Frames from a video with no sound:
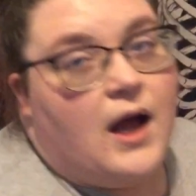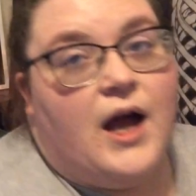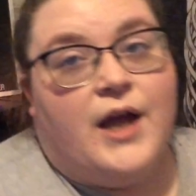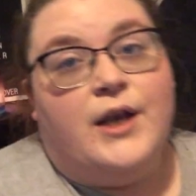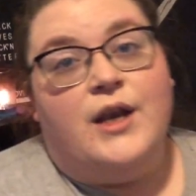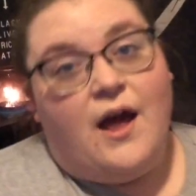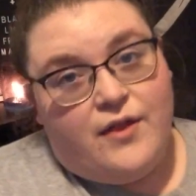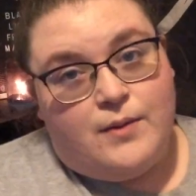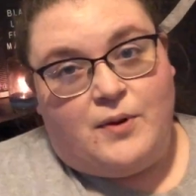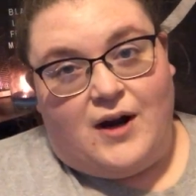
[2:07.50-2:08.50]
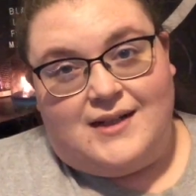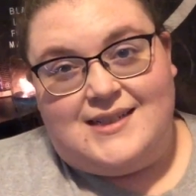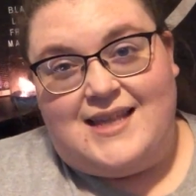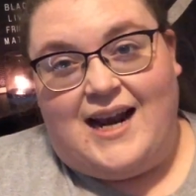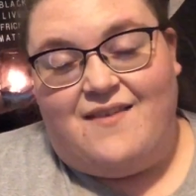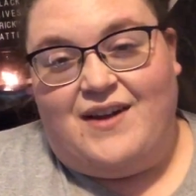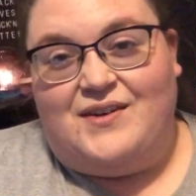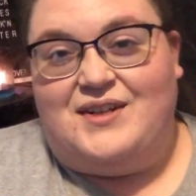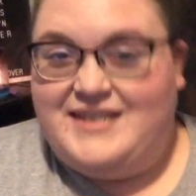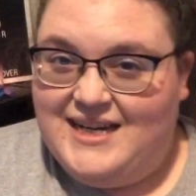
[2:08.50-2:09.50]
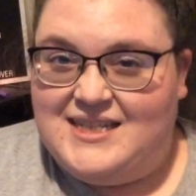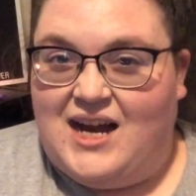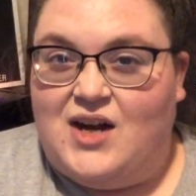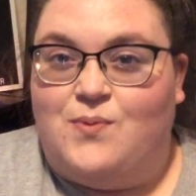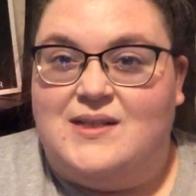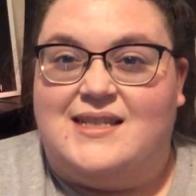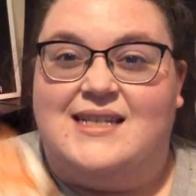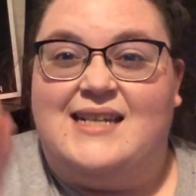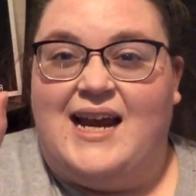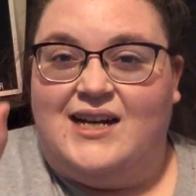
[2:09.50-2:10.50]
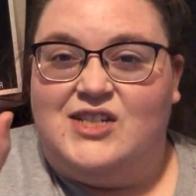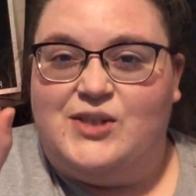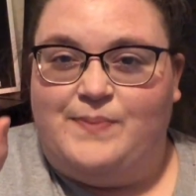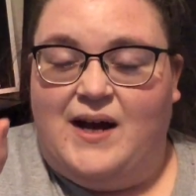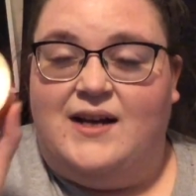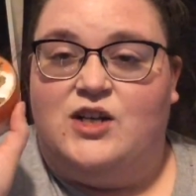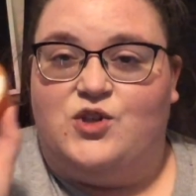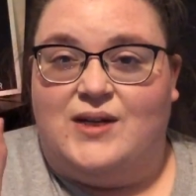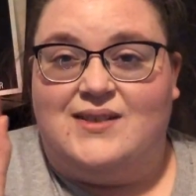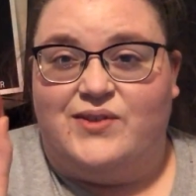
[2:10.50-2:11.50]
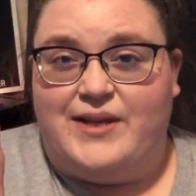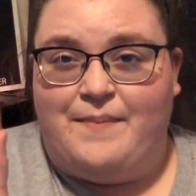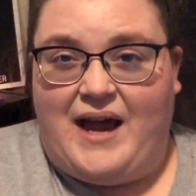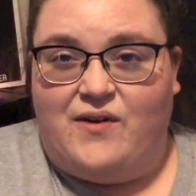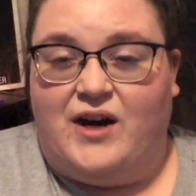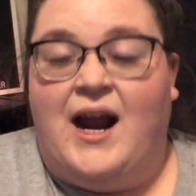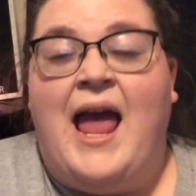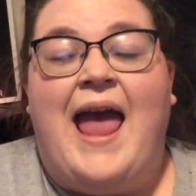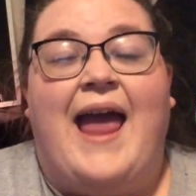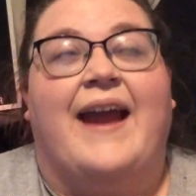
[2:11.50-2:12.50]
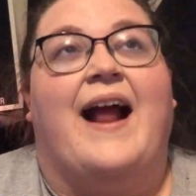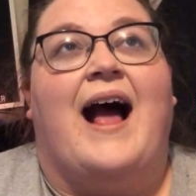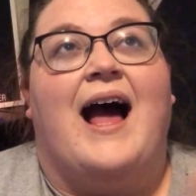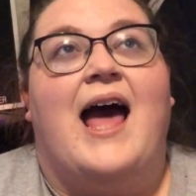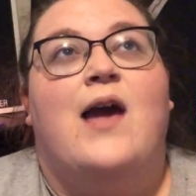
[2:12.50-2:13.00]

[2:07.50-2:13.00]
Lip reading: Another product that I found on TikTok was this Airspun translucent powder, and I